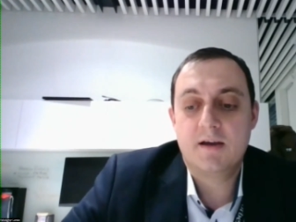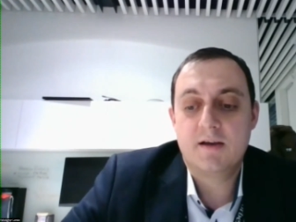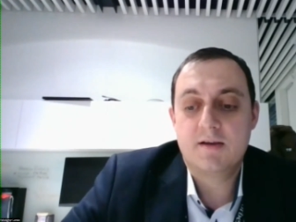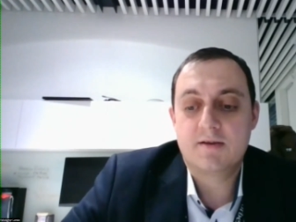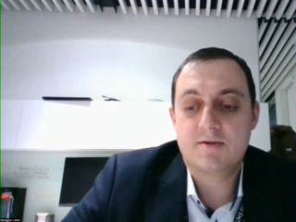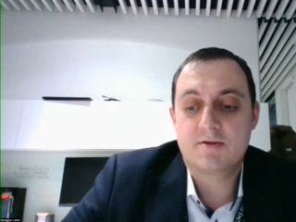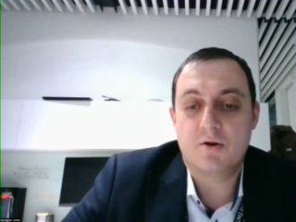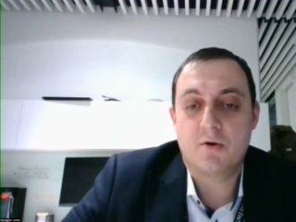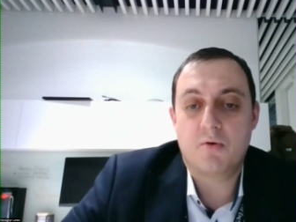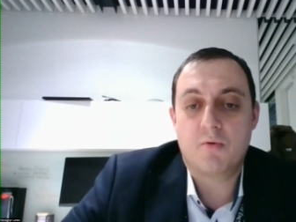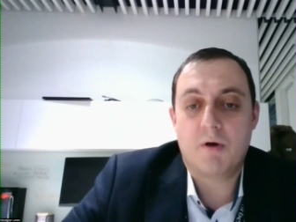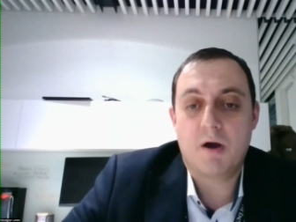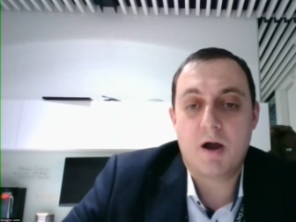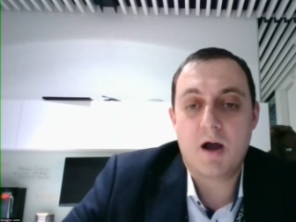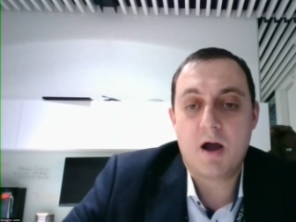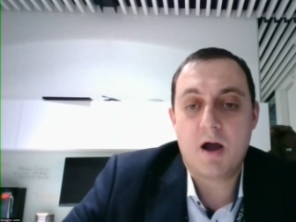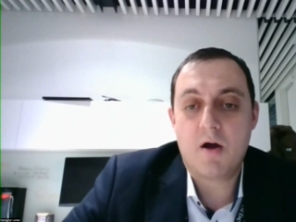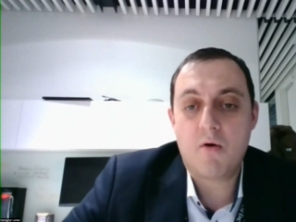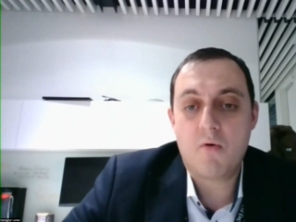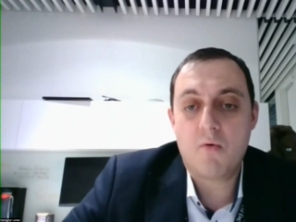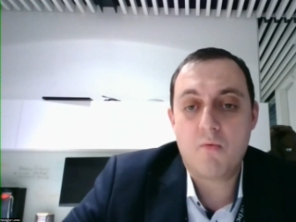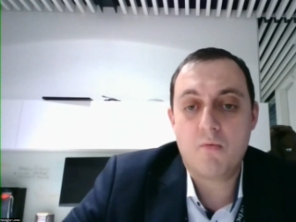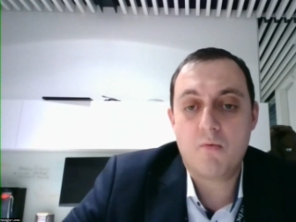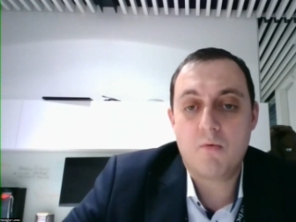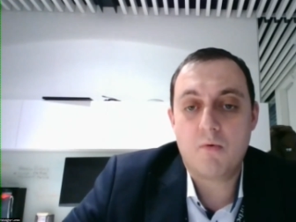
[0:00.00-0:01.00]
So,
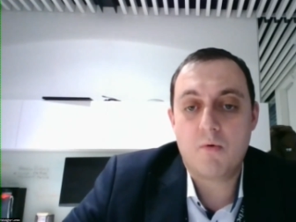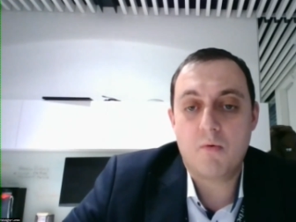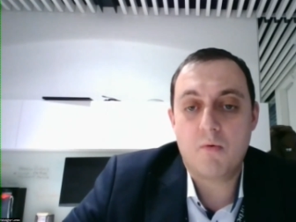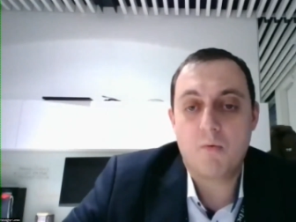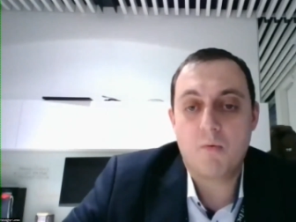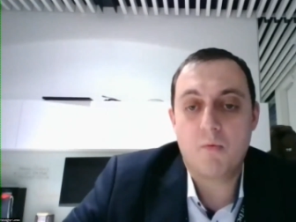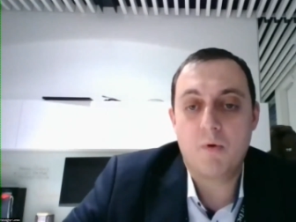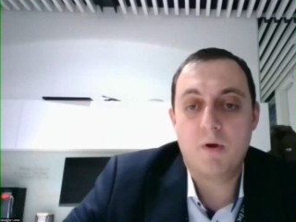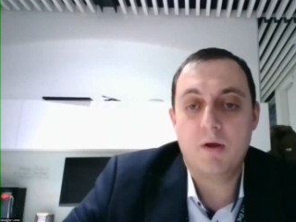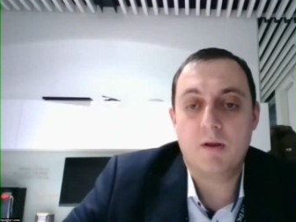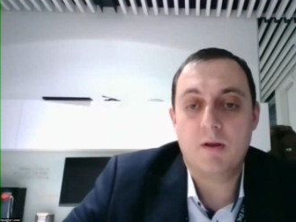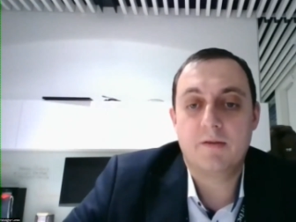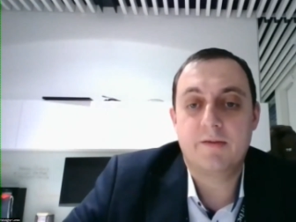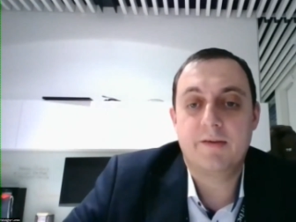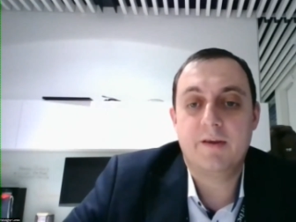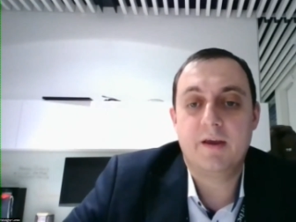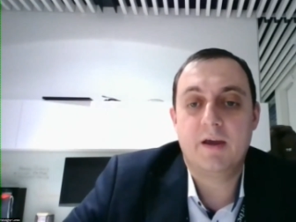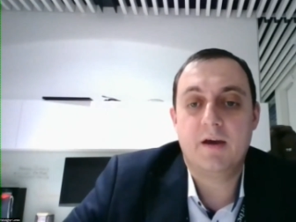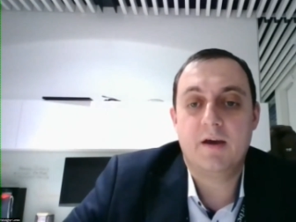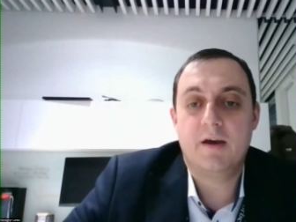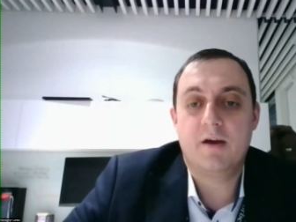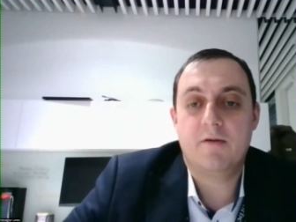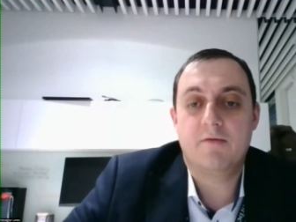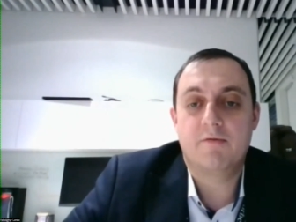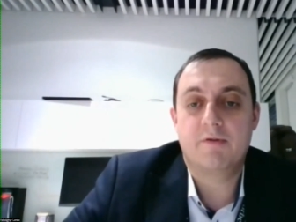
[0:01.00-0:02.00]
how will
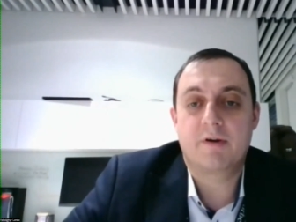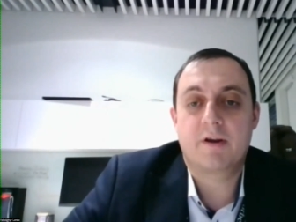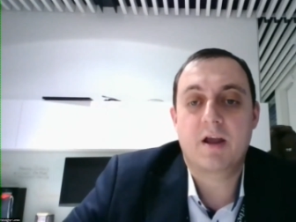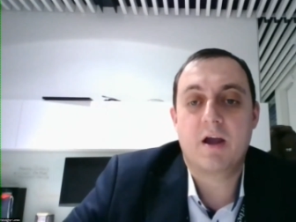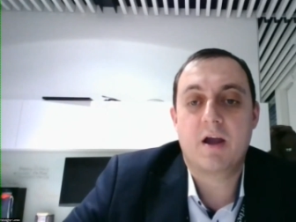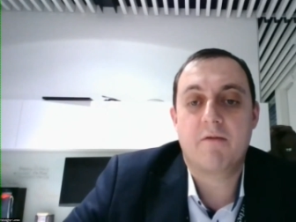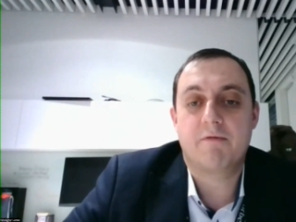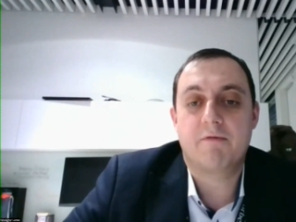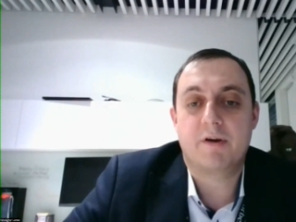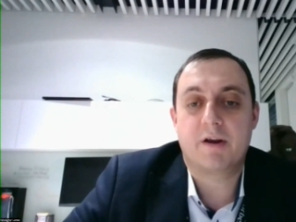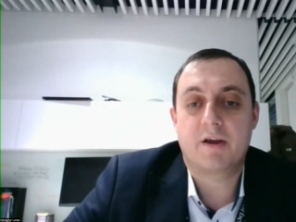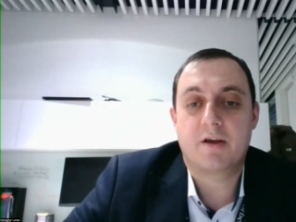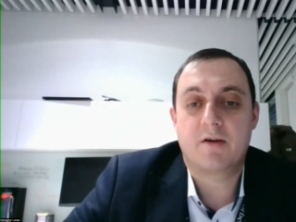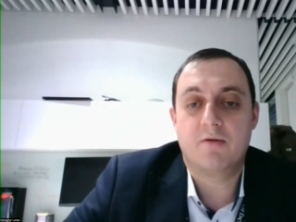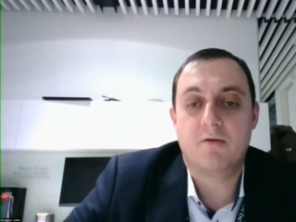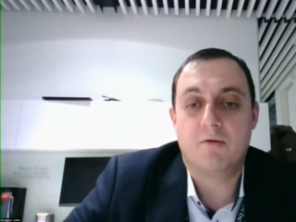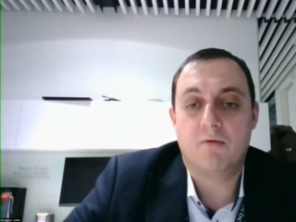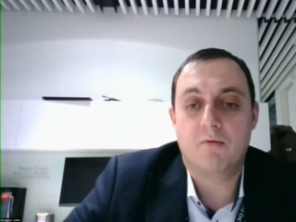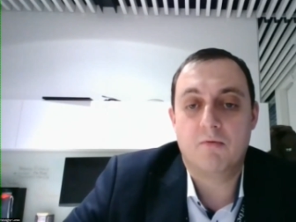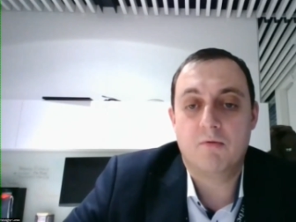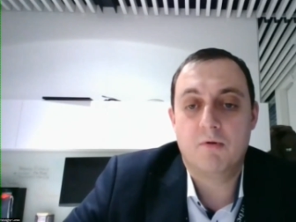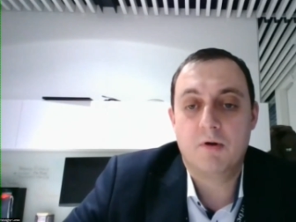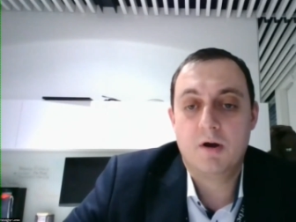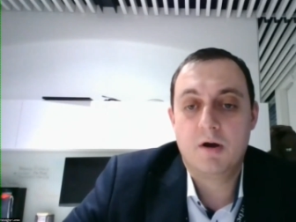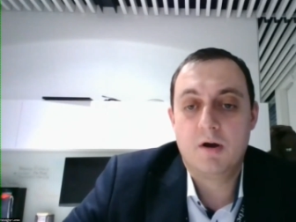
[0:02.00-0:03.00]
the recovery
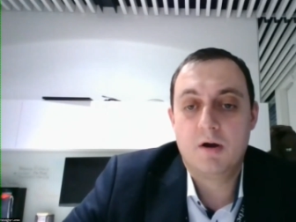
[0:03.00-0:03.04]
go?